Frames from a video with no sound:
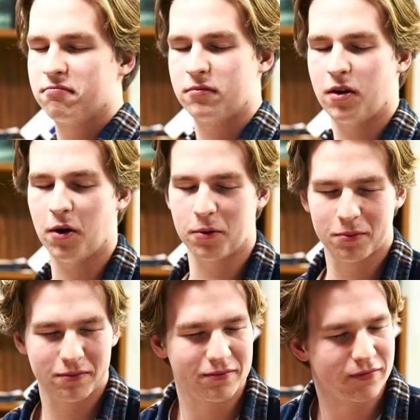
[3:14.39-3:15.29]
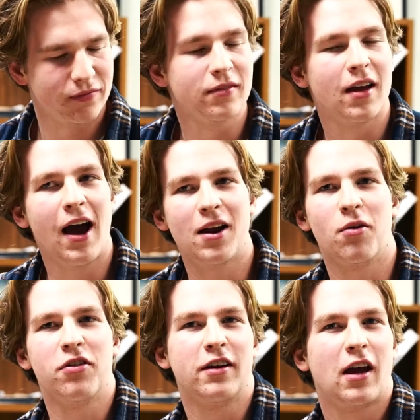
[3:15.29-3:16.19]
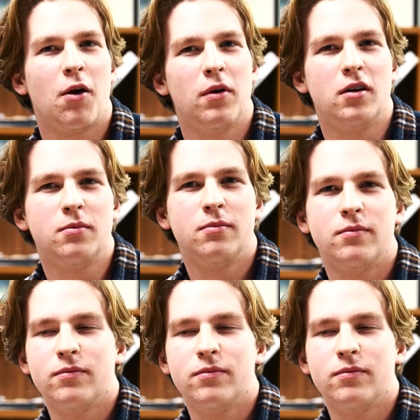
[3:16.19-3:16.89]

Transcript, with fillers: Nope. I don't think I will.